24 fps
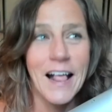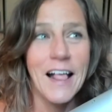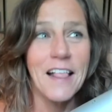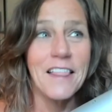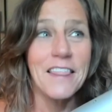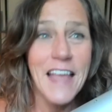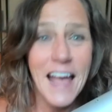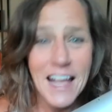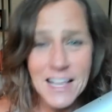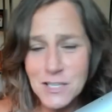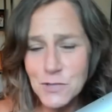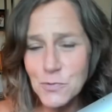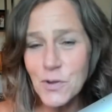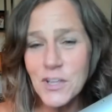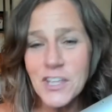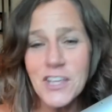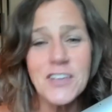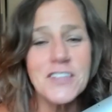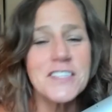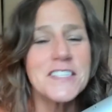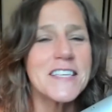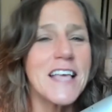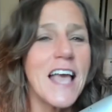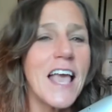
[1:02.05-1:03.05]
That's when
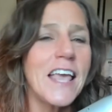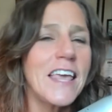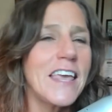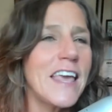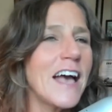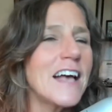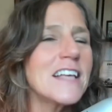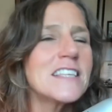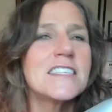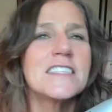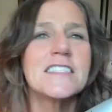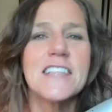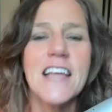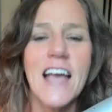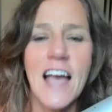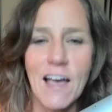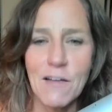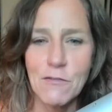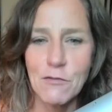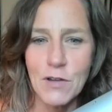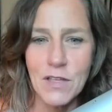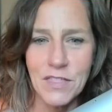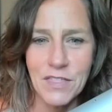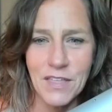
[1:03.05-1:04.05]
you say yes to
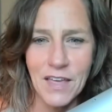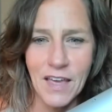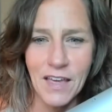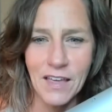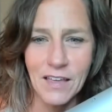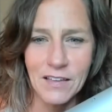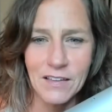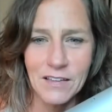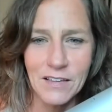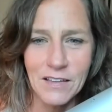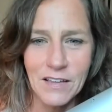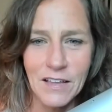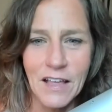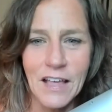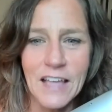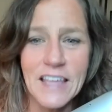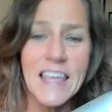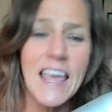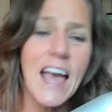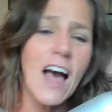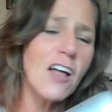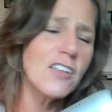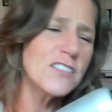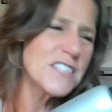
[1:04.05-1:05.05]
everything.
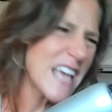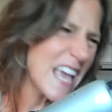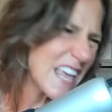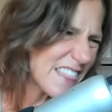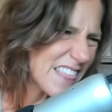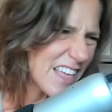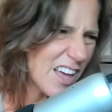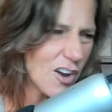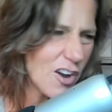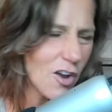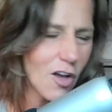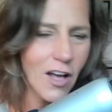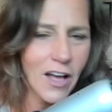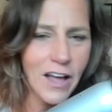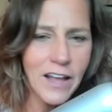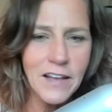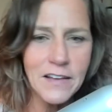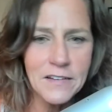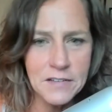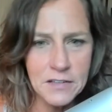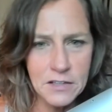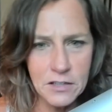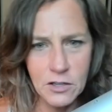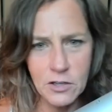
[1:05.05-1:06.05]
Yeah, I'll take that on.
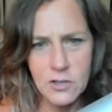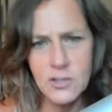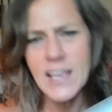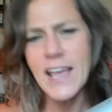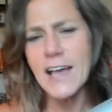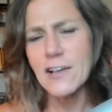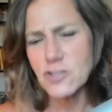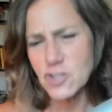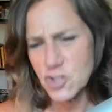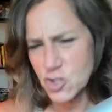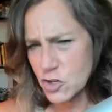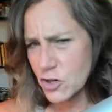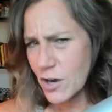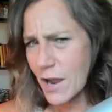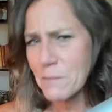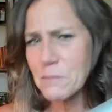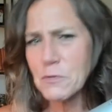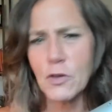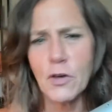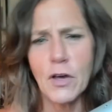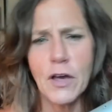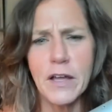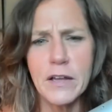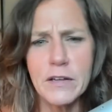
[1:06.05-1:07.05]
Yeah, sure, I'm
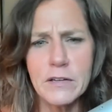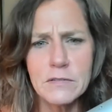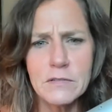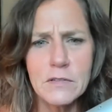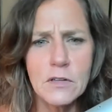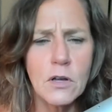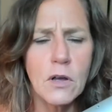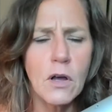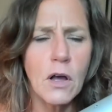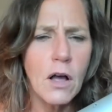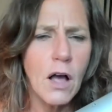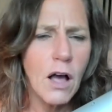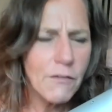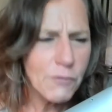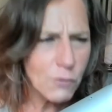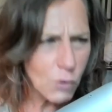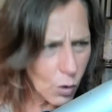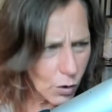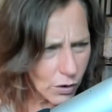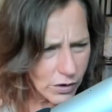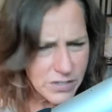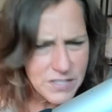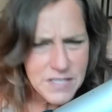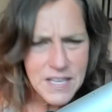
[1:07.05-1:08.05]
good. Of
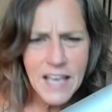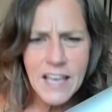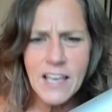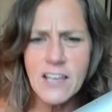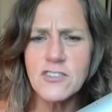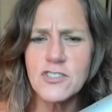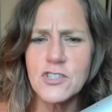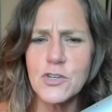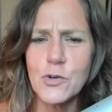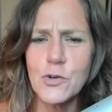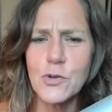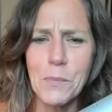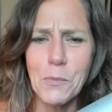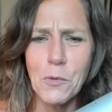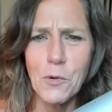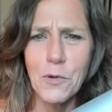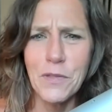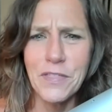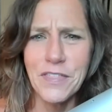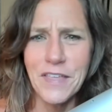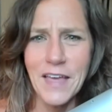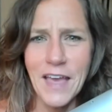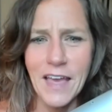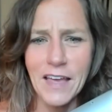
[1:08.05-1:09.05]
course, I can do one more
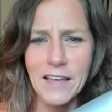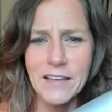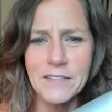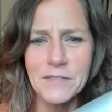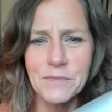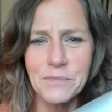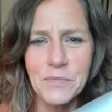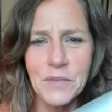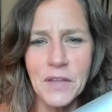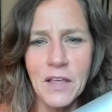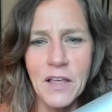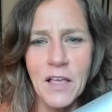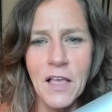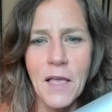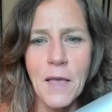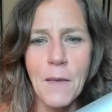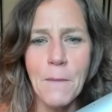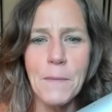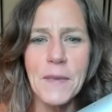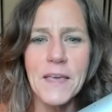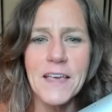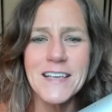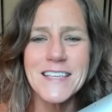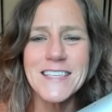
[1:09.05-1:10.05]
thing
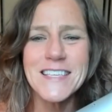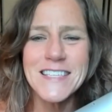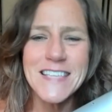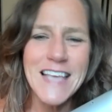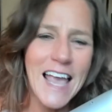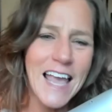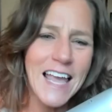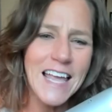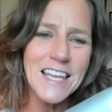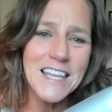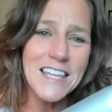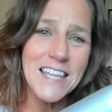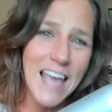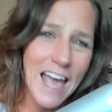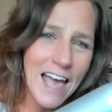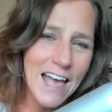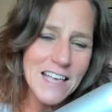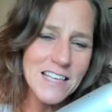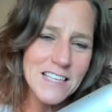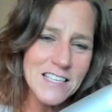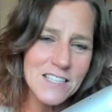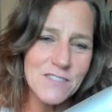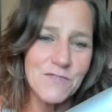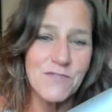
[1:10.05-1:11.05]
because saying
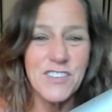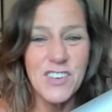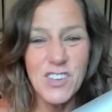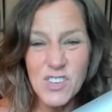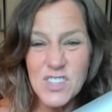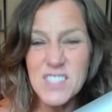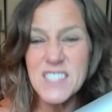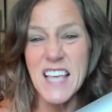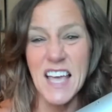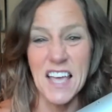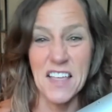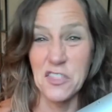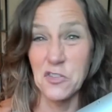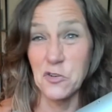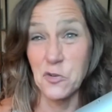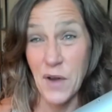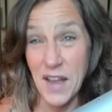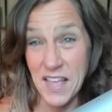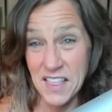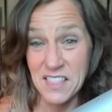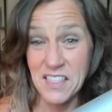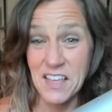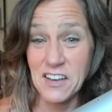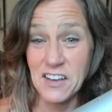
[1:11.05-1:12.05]
yes feels like the
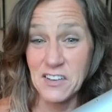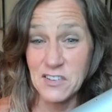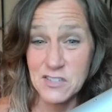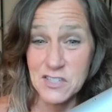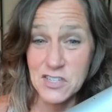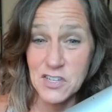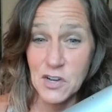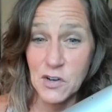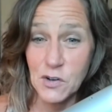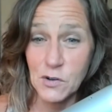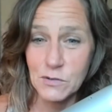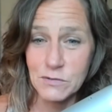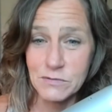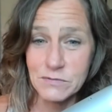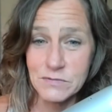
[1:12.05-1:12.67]
right thing to do.